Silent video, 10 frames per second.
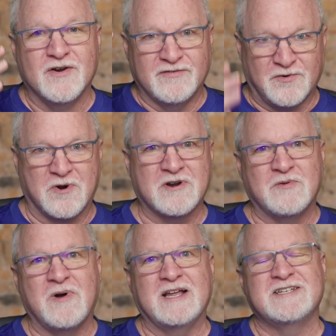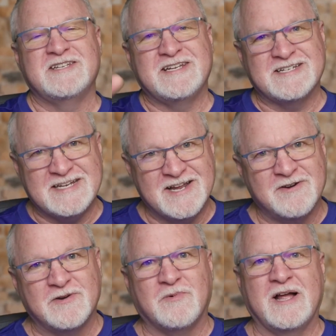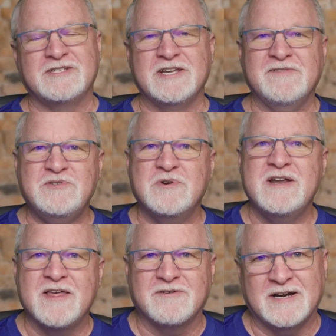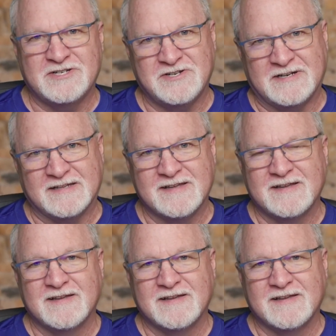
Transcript: 400 watts to 1600 watts gives you another S unit.